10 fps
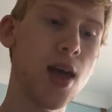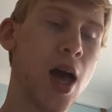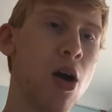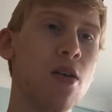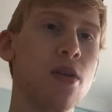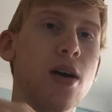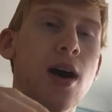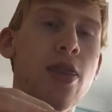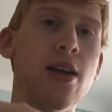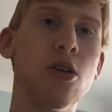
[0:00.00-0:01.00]
However,
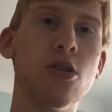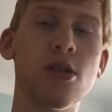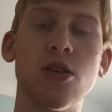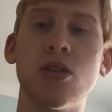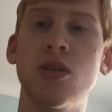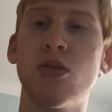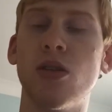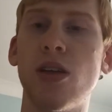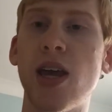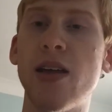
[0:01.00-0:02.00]
I think a lot of countries saw
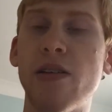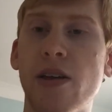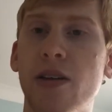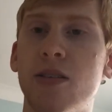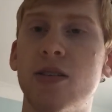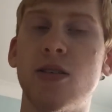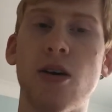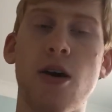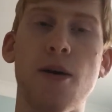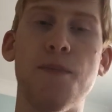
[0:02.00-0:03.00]
the need in it
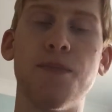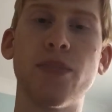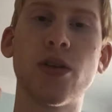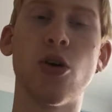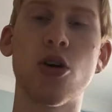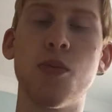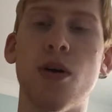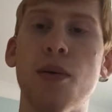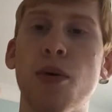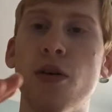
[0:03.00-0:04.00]
to
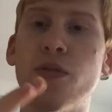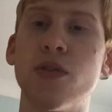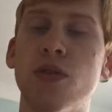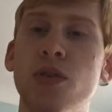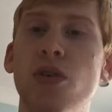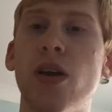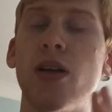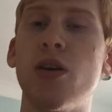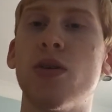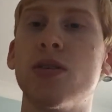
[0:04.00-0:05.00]
occupy both the Soviet Union
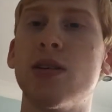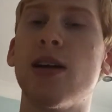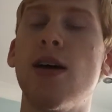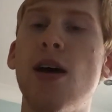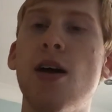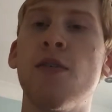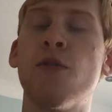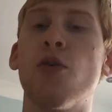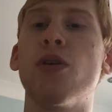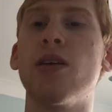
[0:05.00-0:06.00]
and US
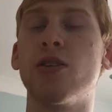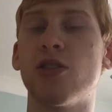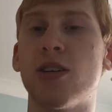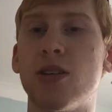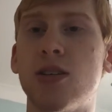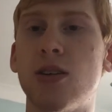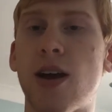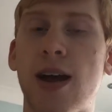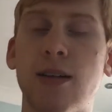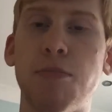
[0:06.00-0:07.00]
foreign interests,
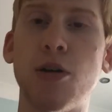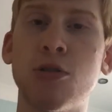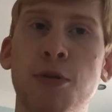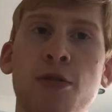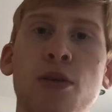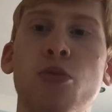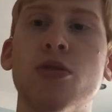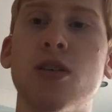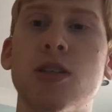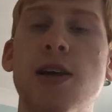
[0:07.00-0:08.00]
and because both of them want
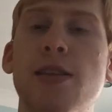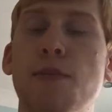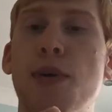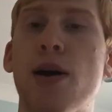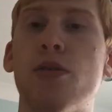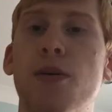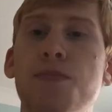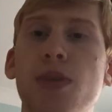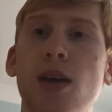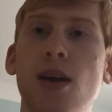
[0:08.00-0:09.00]
to extend their power,
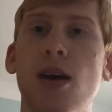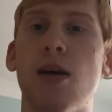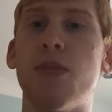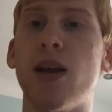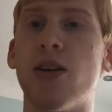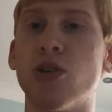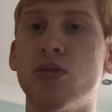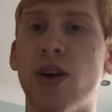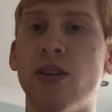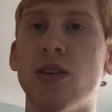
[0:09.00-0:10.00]
many countries
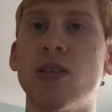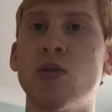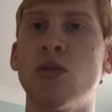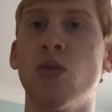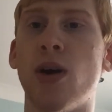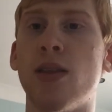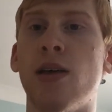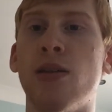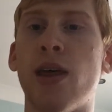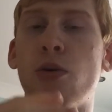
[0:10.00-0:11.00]
recognised this was the way
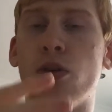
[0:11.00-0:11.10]
that they were